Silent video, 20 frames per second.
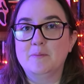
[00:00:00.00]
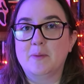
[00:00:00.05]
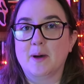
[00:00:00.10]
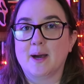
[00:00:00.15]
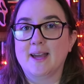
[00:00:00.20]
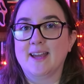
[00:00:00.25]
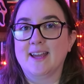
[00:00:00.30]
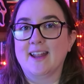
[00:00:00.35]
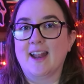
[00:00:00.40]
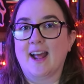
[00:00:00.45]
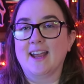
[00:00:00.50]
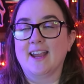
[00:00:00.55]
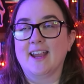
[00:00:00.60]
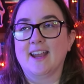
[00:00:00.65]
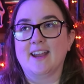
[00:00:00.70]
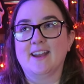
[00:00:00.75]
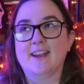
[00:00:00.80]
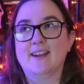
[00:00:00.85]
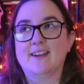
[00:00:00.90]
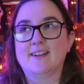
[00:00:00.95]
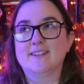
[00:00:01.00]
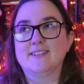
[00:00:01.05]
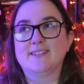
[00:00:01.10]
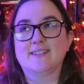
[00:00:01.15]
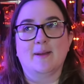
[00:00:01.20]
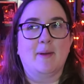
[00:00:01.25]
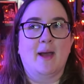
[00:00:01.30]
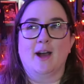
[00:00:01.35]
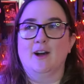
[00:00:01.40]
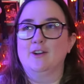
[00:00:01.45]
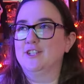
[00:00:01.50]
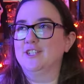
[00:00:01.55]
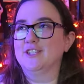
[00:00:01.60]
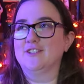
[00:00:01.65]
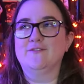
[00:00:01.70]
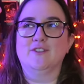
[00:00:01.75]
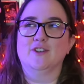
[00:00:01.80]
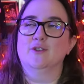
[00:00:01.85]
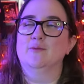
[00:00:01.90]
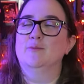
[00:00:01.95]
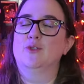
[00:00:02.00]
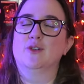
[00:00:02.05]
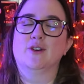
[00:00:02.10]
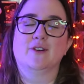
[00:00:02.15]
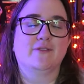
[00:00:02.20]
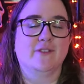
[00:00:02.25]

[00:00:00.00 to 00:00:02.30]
but I somehow just feel more